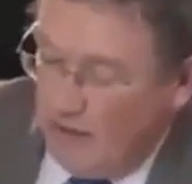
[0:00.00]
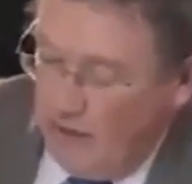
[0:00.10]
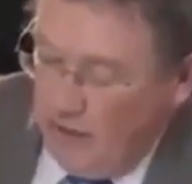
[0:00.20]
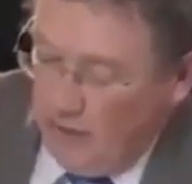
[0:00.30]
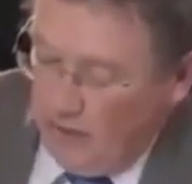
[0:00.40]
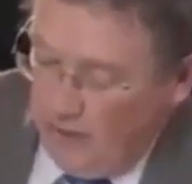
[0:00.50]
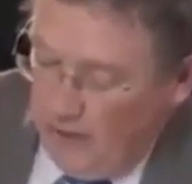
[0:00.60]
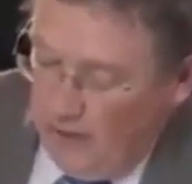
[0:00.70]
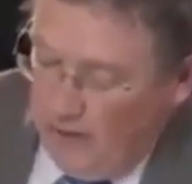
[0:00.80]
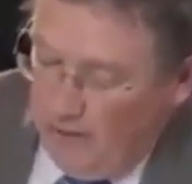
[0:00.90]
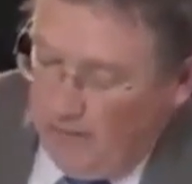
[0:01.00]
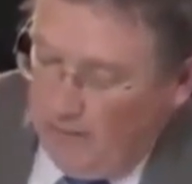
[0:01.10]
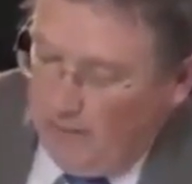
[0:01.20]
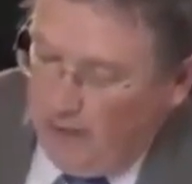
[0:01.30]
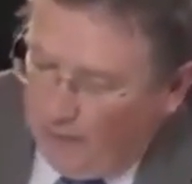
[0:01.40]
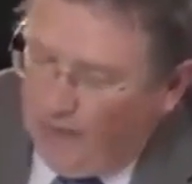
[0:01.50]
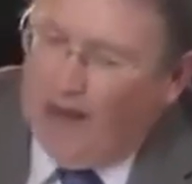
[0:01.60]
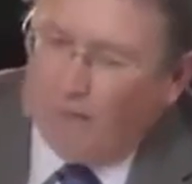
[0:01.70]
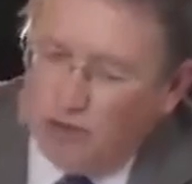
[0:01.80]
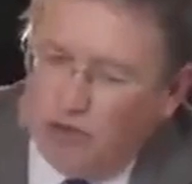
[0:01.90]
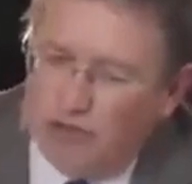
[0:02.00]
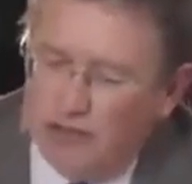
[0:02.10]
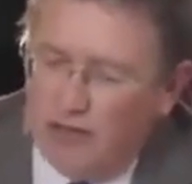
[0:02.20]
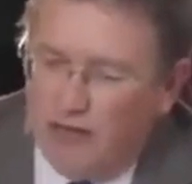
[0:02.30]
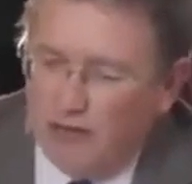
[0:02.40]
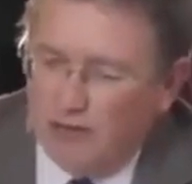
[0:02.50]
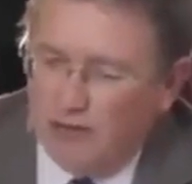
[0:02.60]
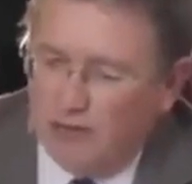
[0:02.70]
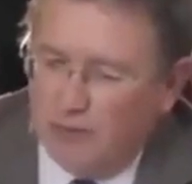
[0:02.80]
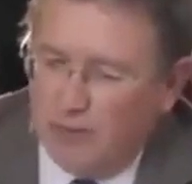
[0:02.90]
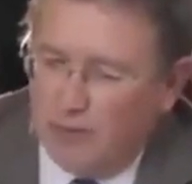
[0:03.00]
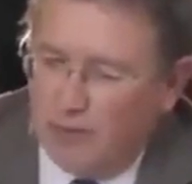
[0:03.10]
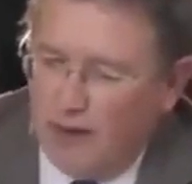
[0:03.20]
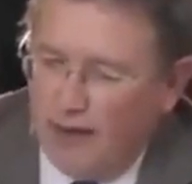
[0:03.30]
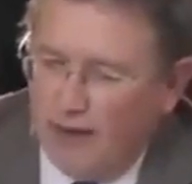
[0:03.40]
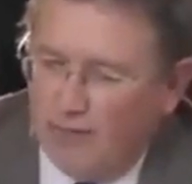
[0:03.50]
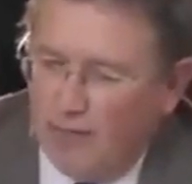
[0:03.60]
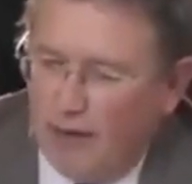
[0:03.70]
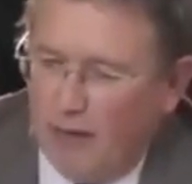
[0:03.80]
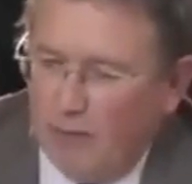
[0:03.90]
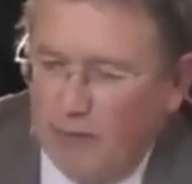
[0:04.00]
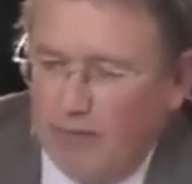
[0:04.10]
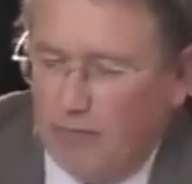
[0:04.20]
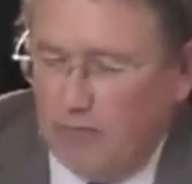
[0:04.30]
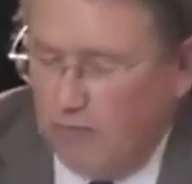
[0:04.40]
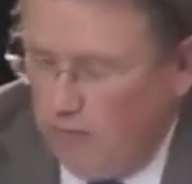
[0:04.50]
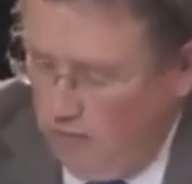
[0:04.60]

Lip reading: So the $5 trillion that we printed, I would